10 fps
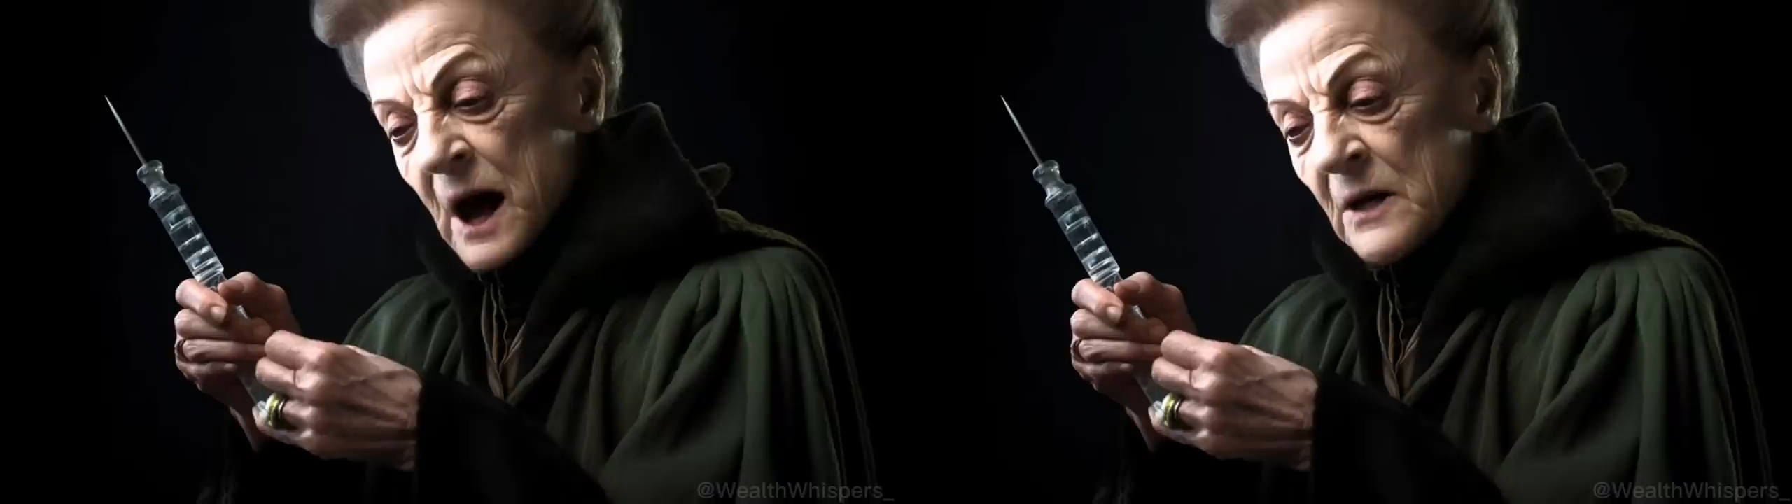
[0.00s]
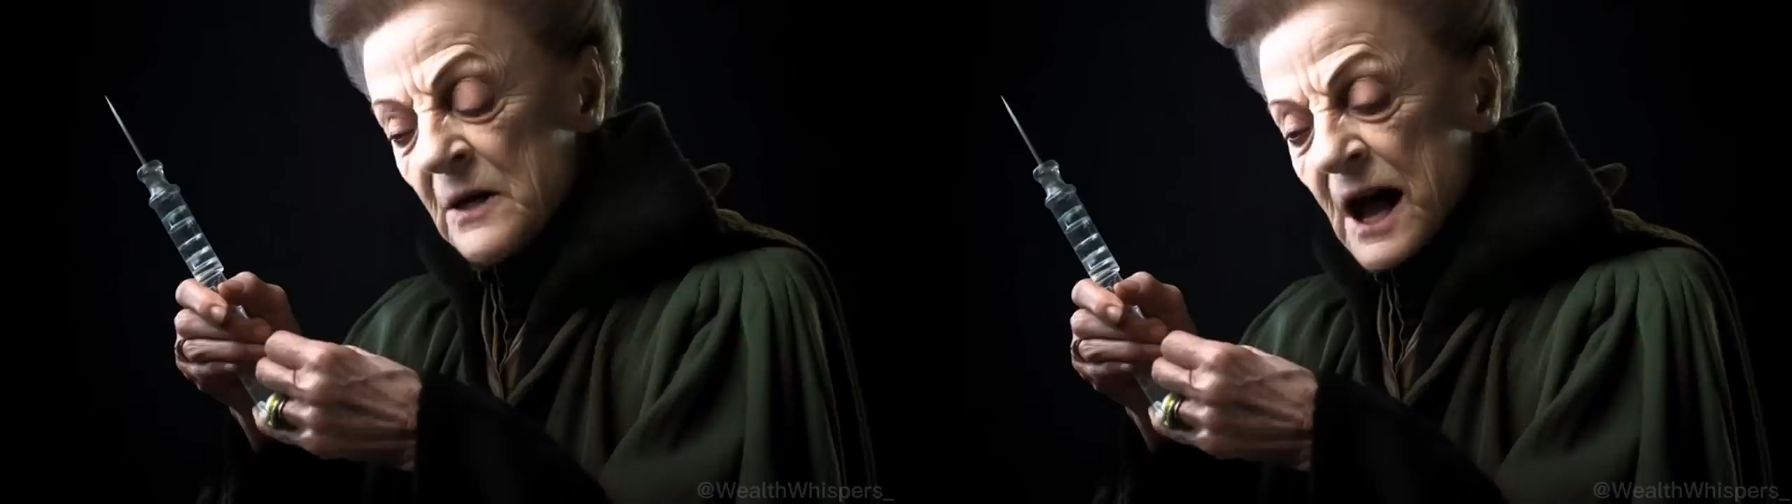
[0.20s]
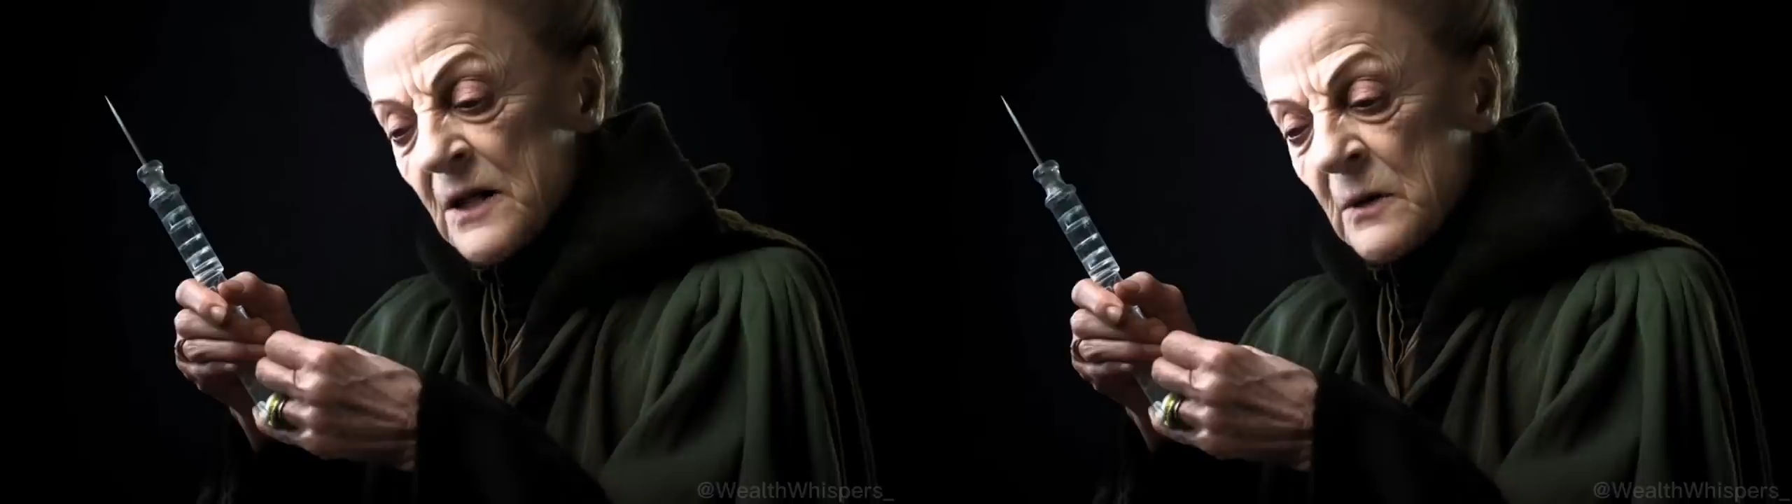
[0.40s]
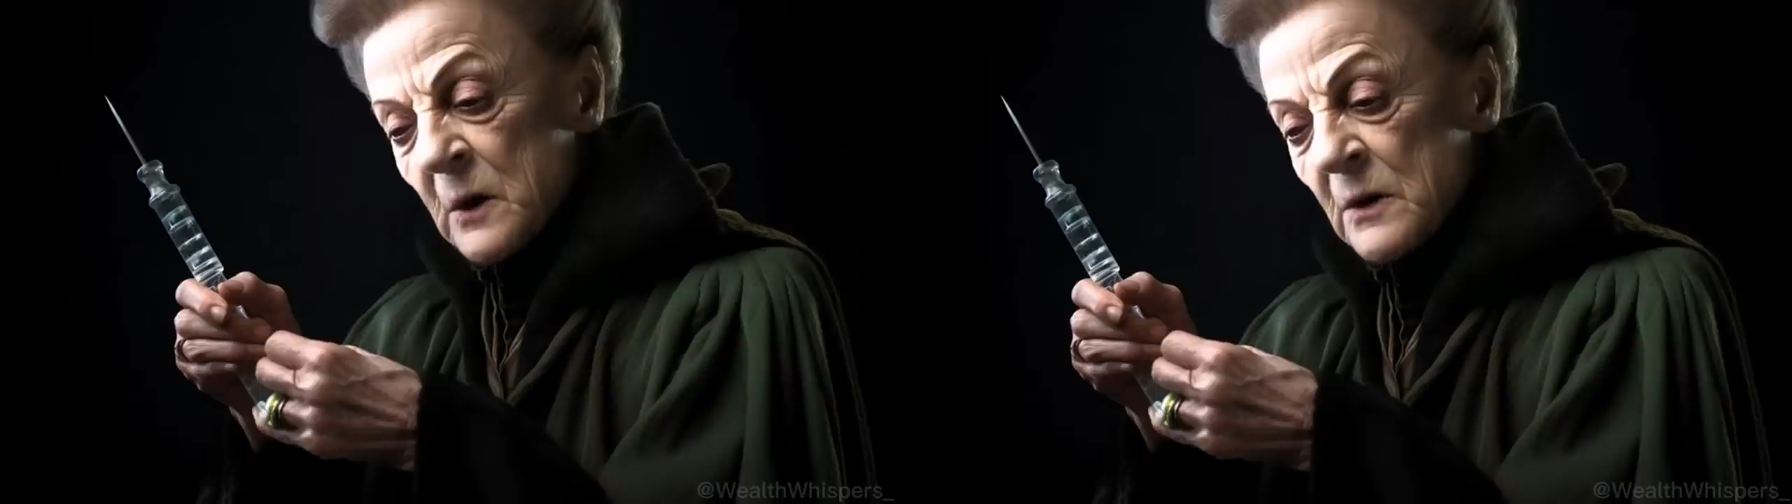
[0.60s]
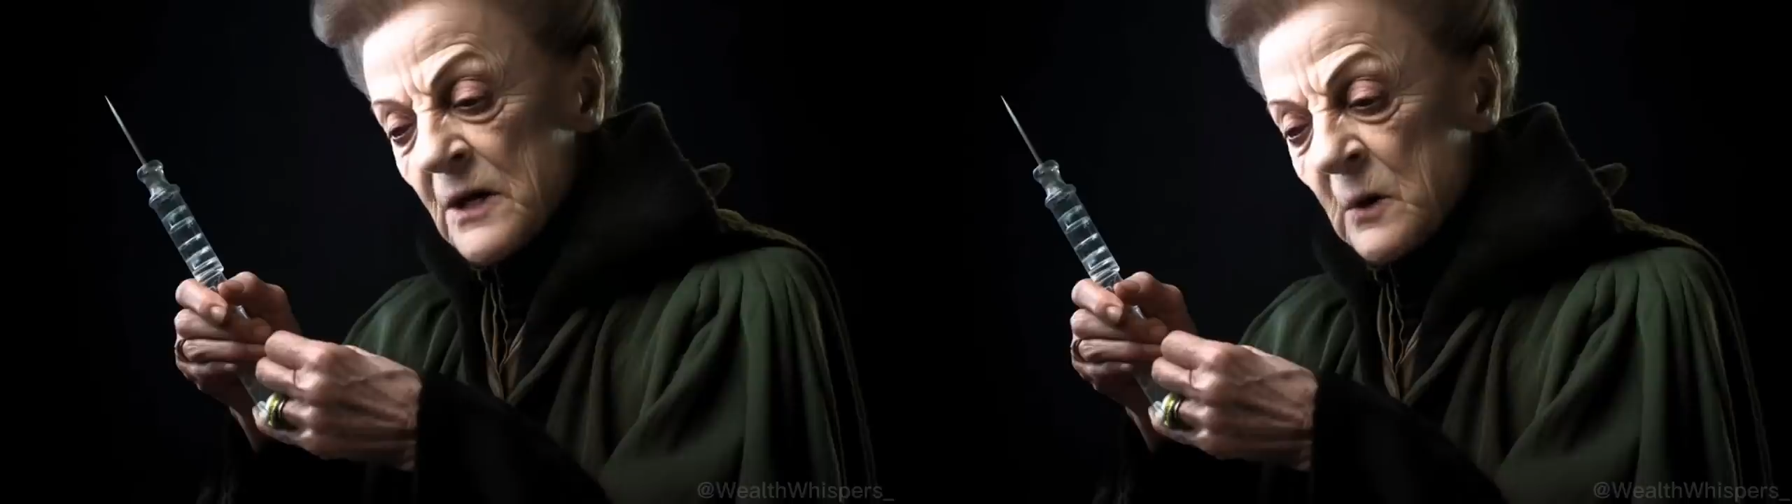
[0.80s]
Five
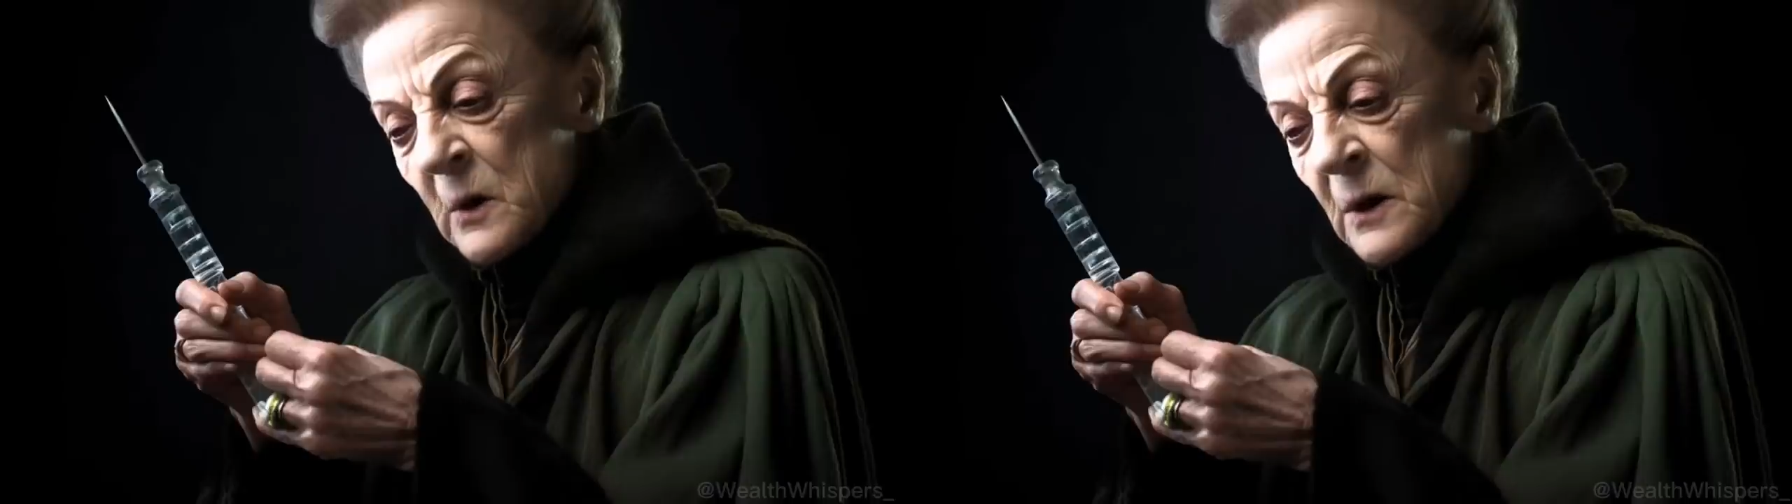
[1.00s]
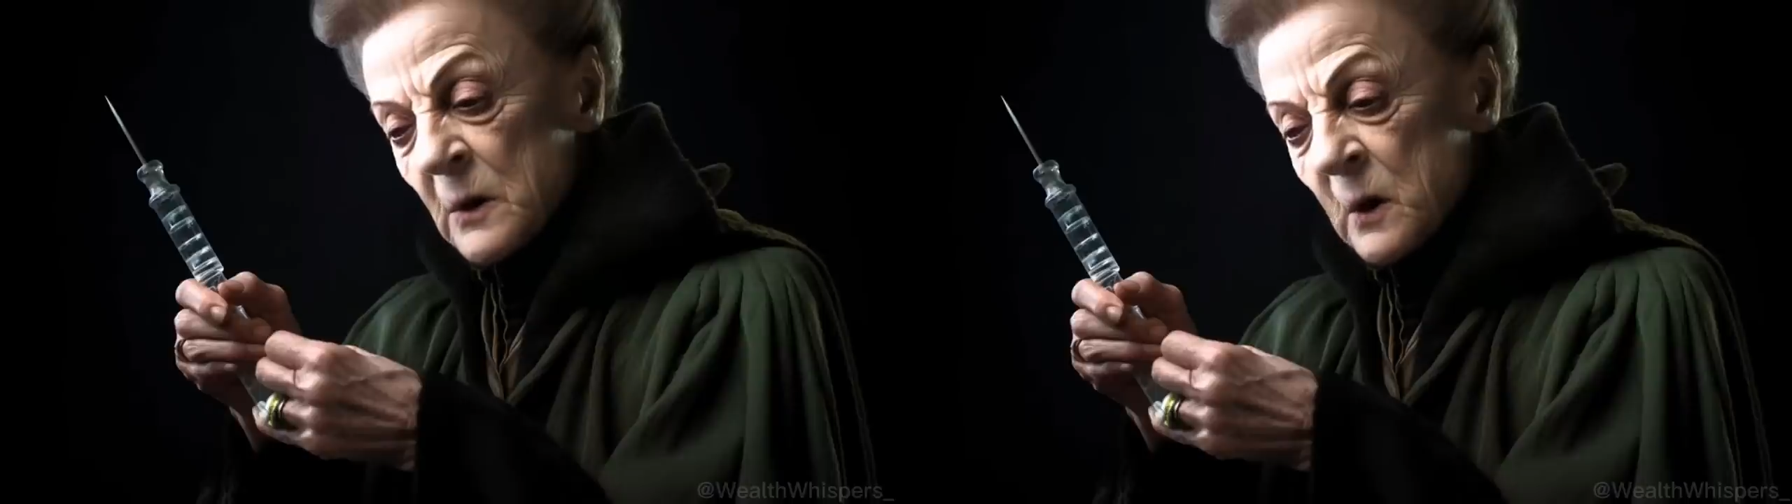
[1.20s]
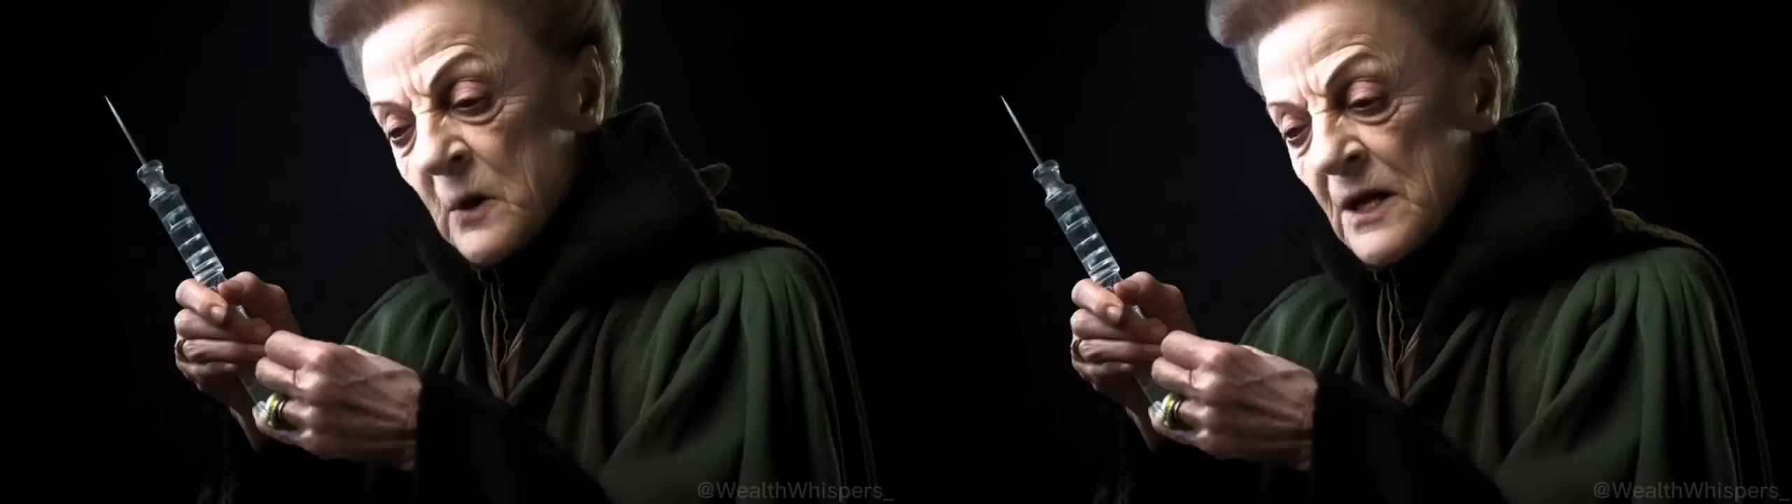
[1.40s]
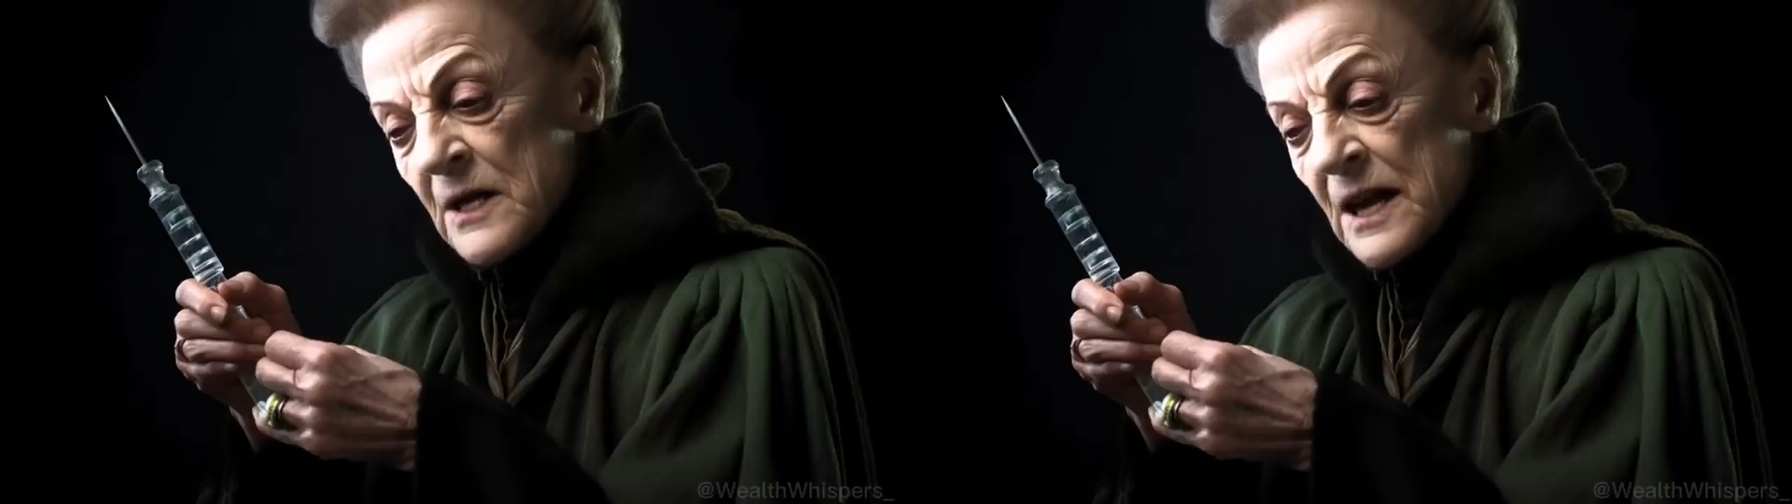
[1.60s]
points will be awarded to